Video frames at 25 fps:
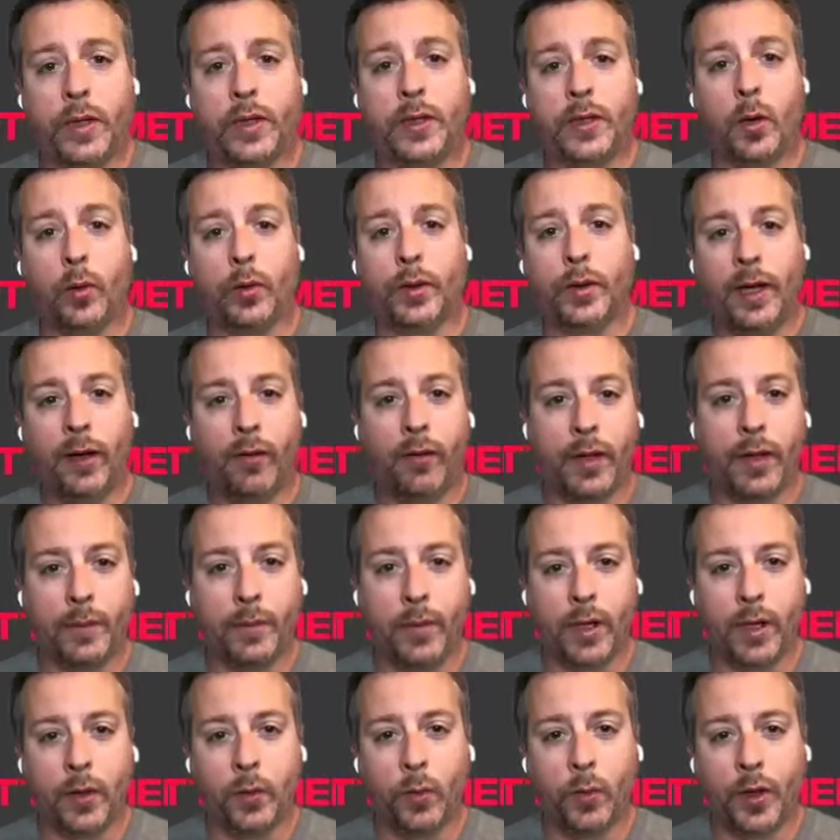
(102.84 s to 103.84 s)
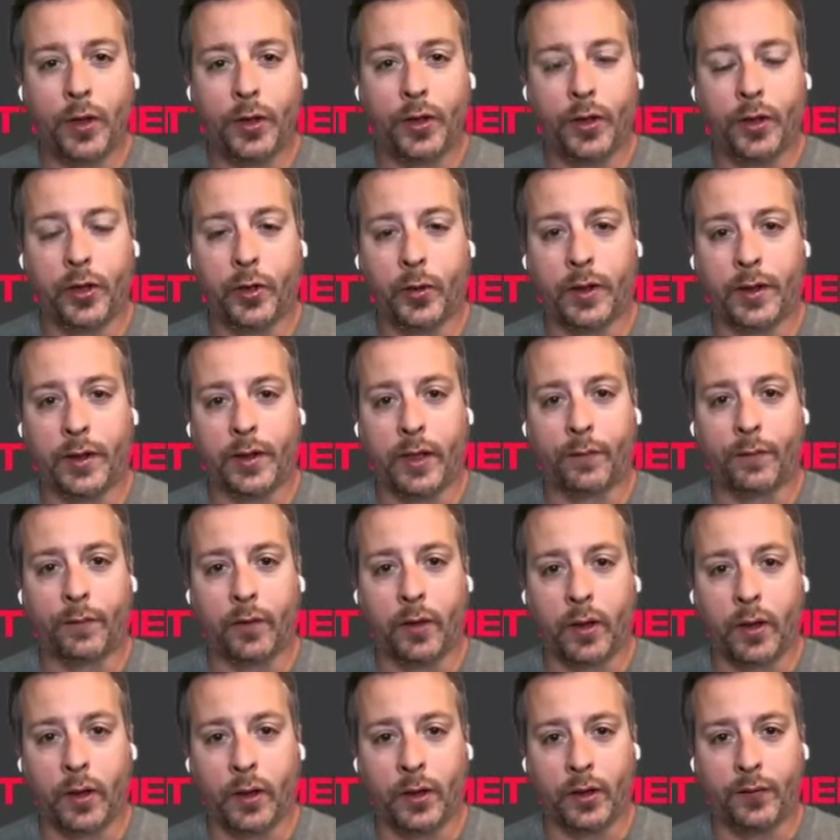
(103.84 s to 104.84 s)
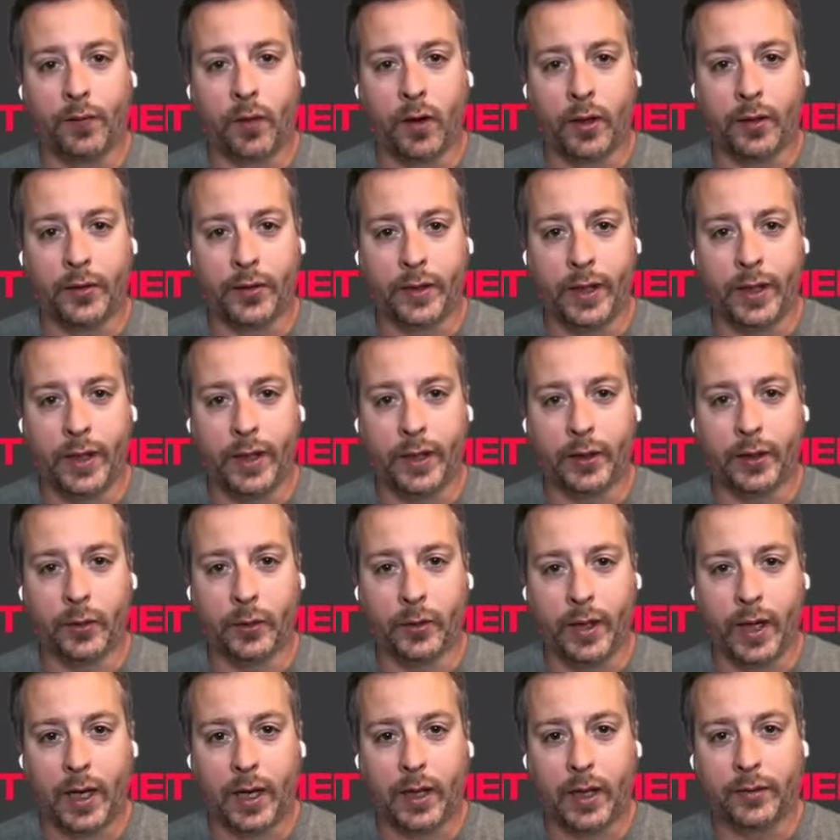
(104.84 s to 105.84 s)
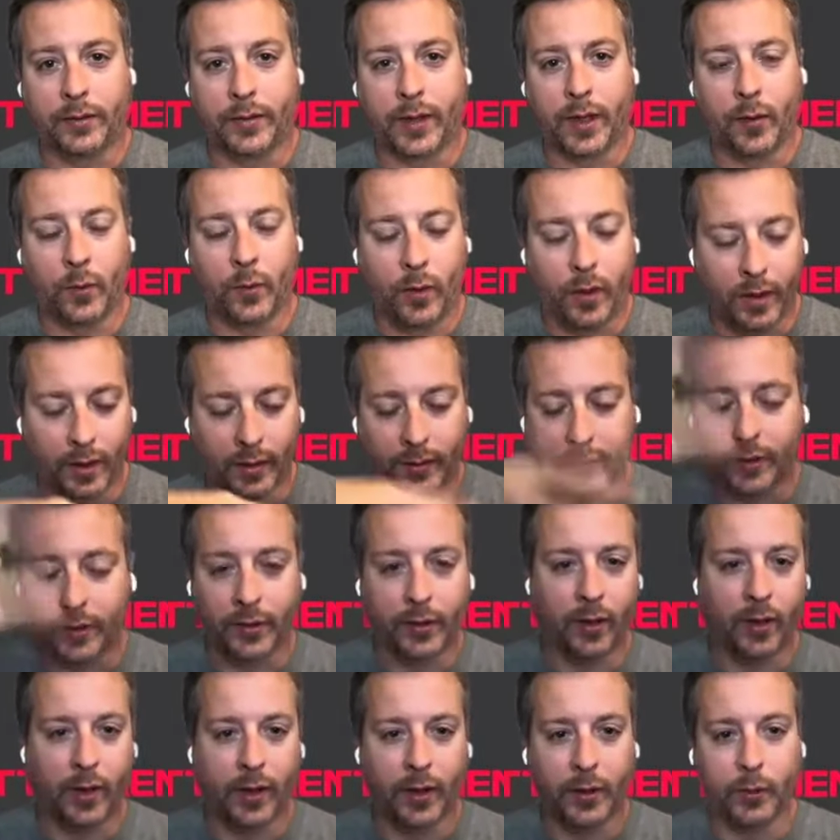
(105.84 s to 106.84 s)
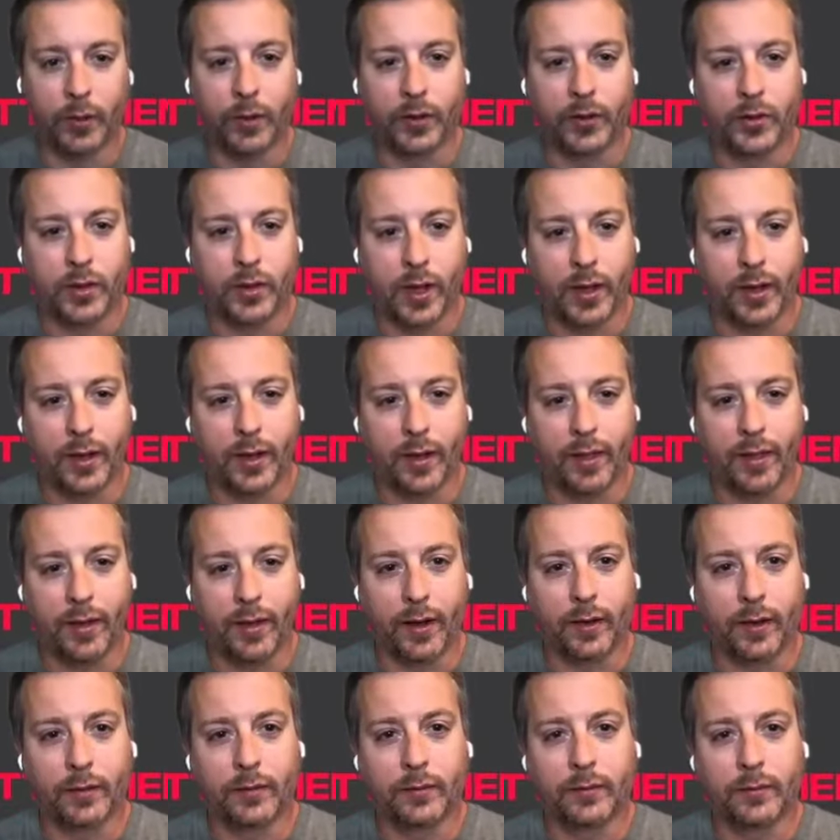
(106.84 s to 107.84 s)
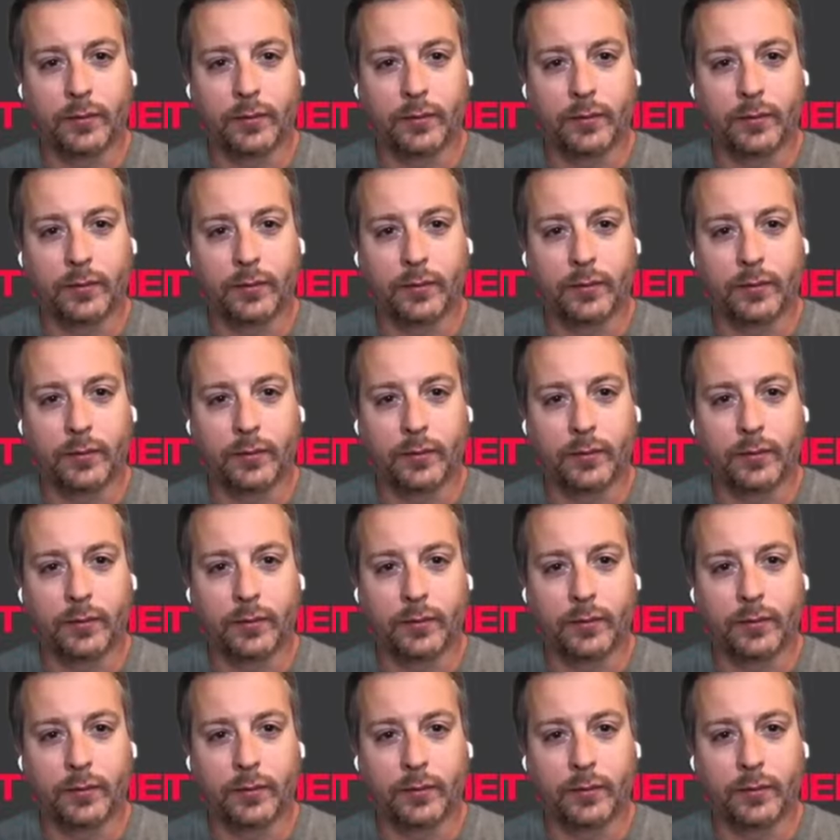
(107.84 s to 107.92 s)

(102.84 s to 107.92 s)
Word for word: Please don't tell anybody what you're doing different as far as mm-hmm. eating, okay? Because I don't want it to turn into a giant thing.